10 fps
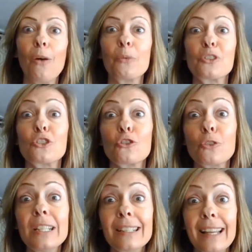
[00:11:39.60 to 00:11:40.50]
was
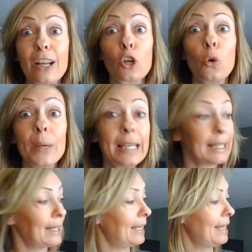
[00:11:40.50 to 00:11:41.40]
treated like a
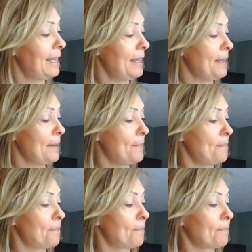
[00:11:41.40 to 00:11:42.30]
queen.
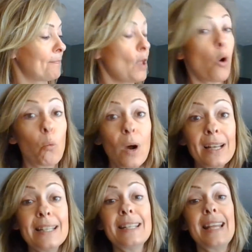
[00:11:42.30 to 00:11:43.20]
One